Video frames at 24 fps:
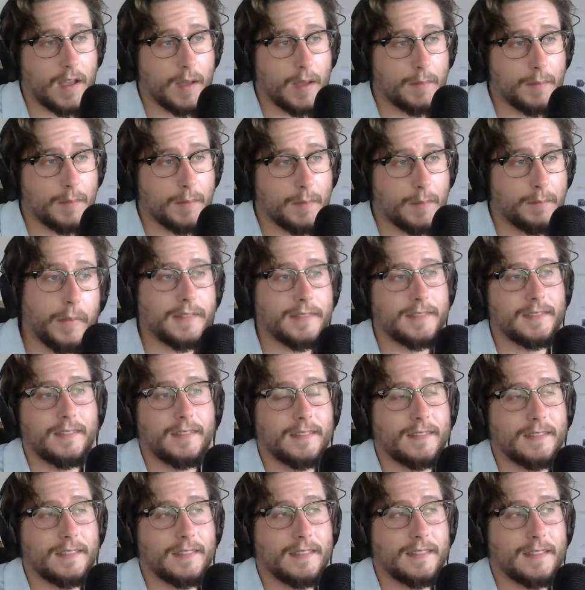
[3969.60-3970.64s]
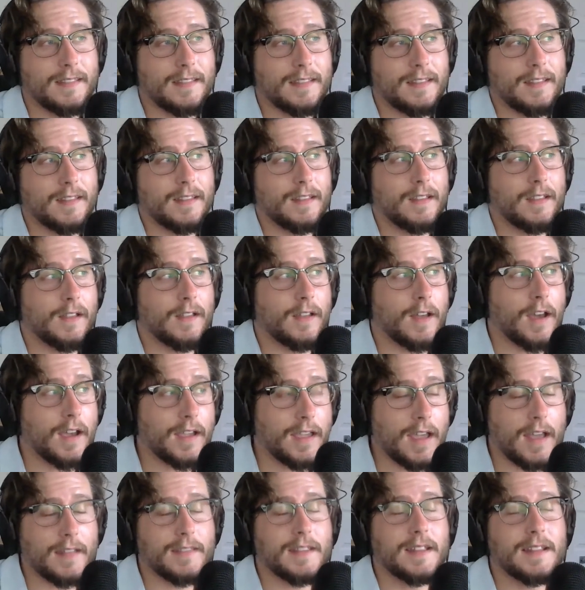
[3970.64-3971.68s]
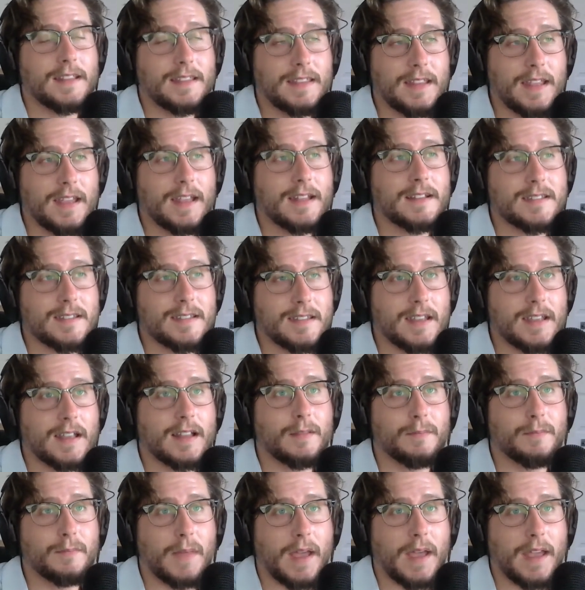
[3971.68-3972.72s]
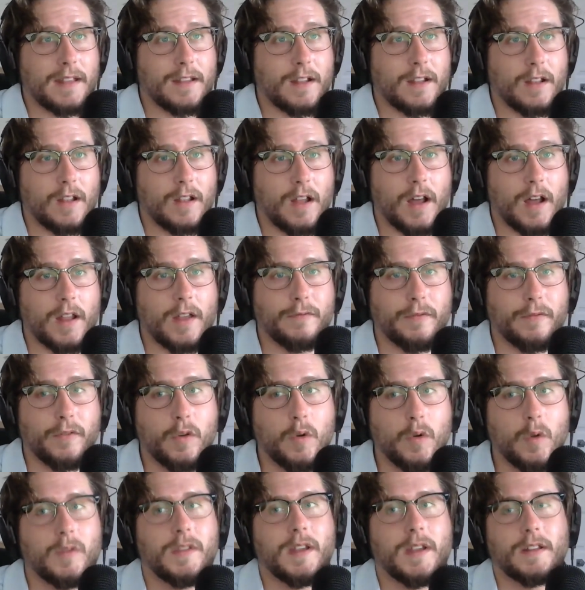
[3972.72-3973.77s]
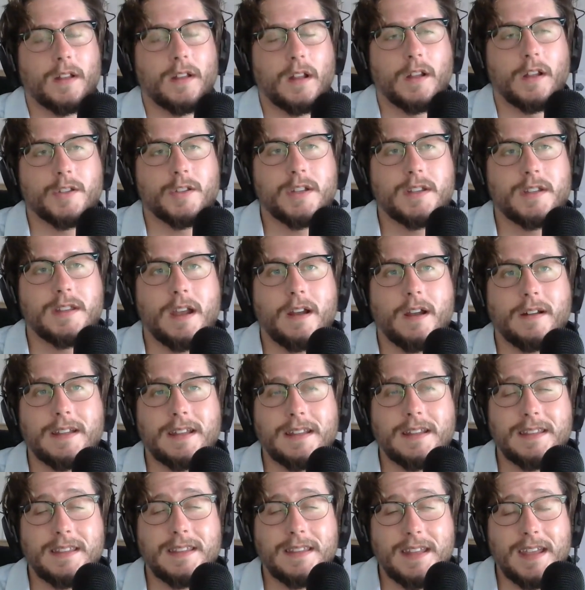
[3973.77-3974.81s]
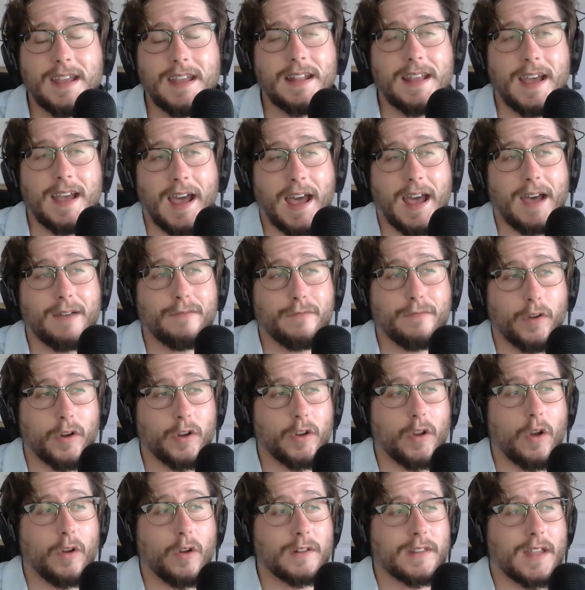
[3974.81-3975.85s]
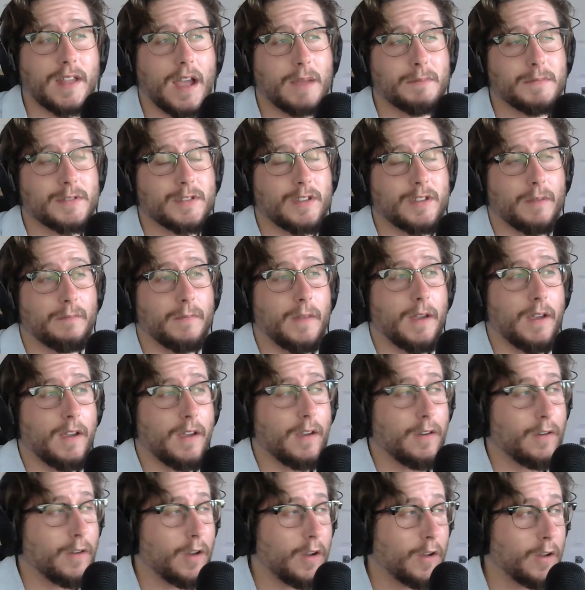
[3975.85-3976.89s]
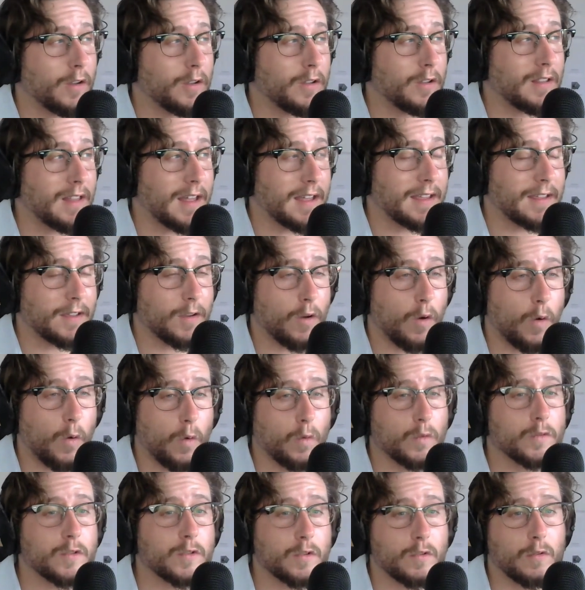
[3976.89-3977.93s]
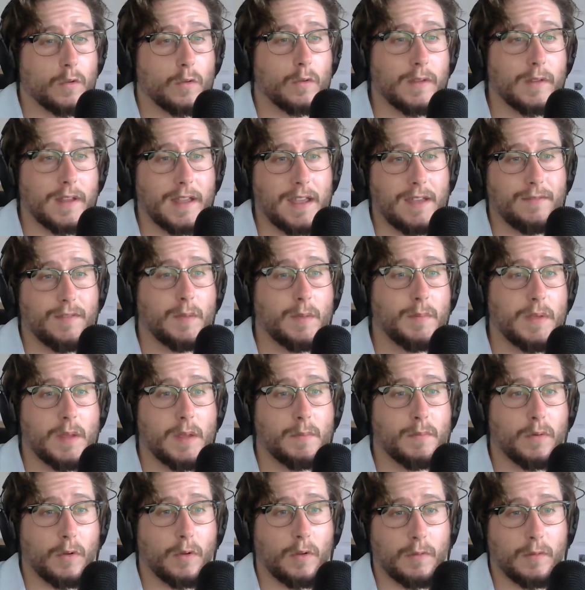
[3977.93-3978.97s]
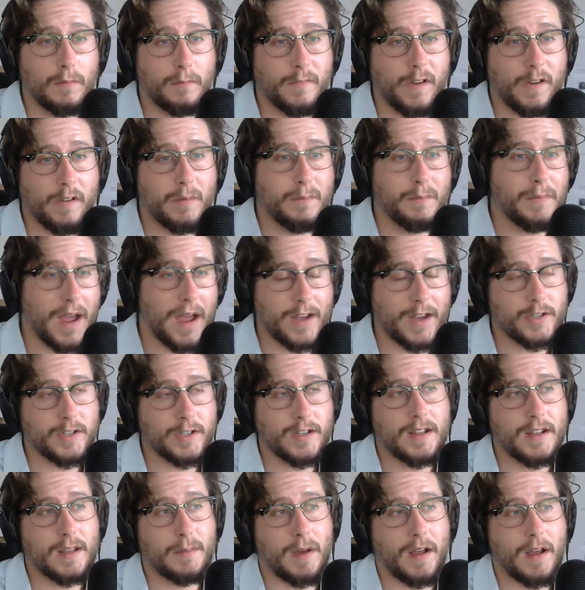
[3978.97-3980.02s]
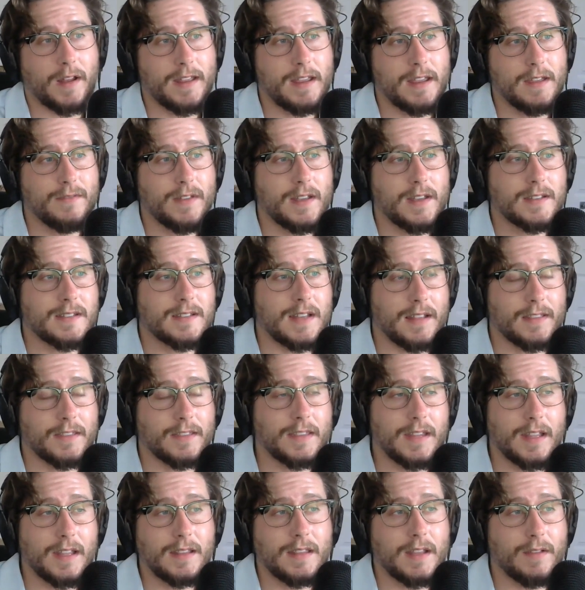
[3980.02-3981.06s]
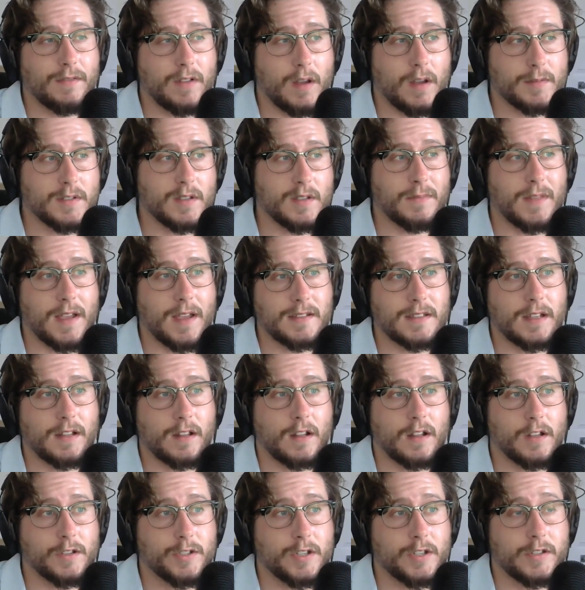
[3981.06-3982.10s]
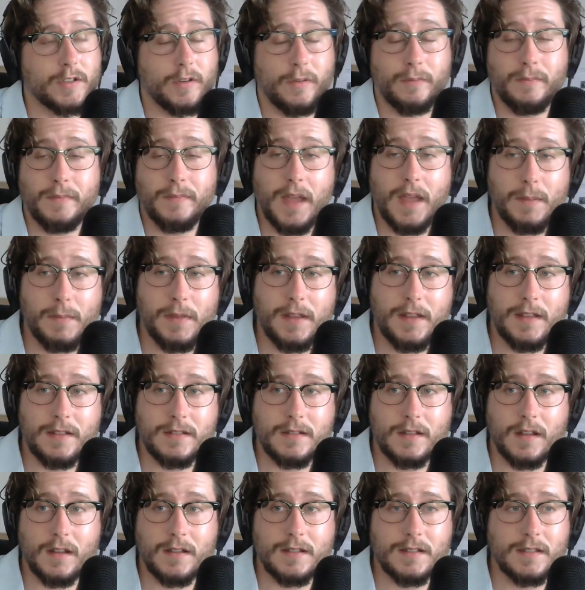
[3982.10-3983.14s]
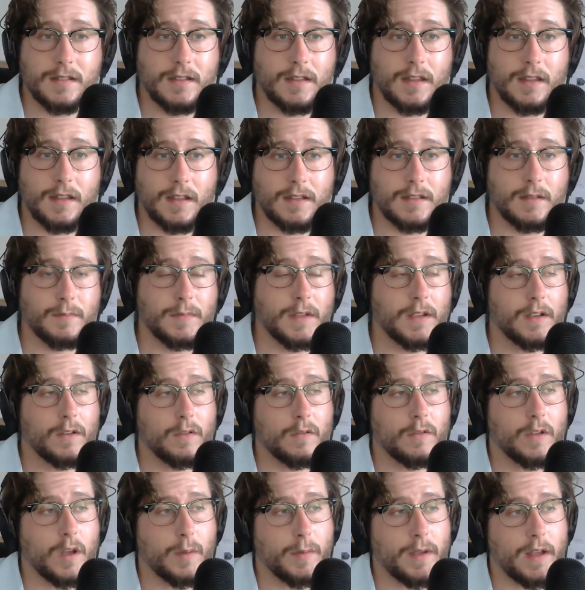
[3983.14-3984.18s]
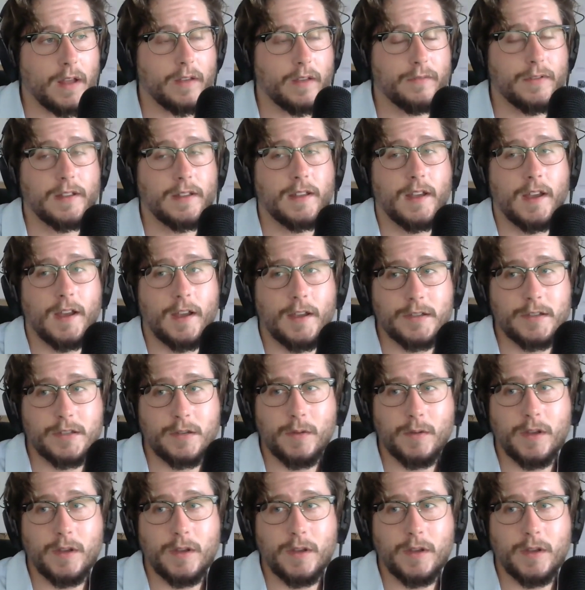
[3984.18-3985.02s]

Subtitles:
But again, they did still make a lot of cool technology there. They did have for a long time some like old school EV people, very passionate about EVs, that did develop some nice technology. So maybe there's gonna still something cool coming out of it.